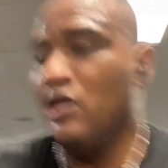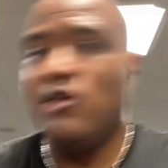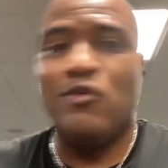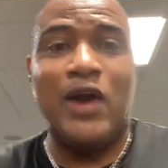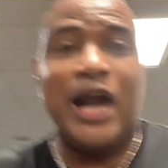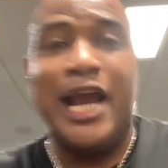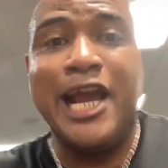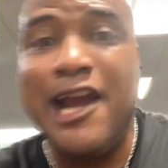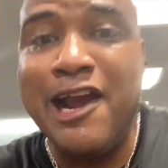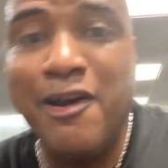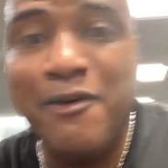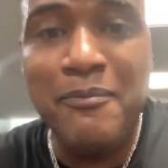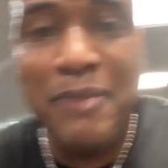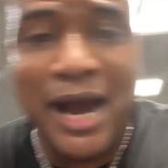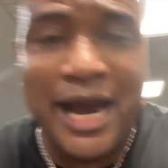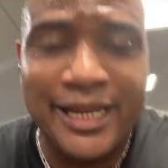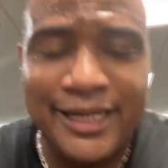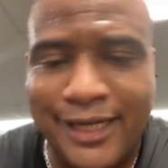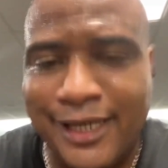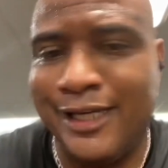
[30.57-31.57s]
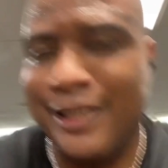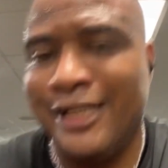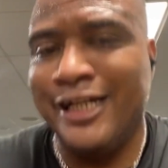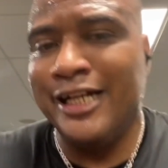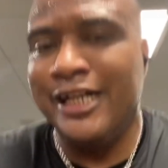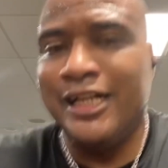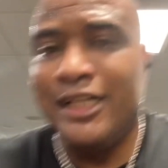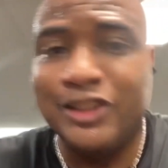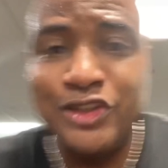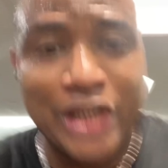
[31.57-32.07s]
while everybody
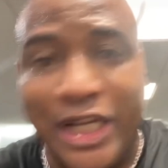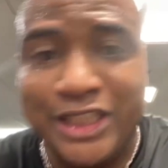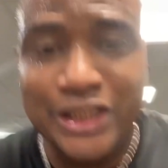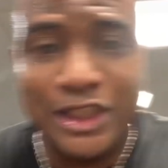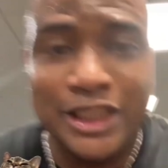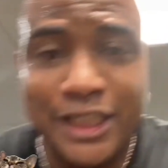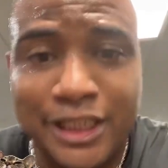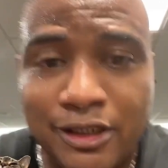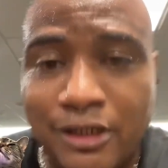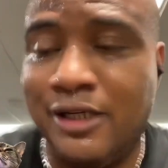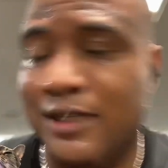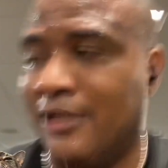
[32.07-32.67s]
chasing them.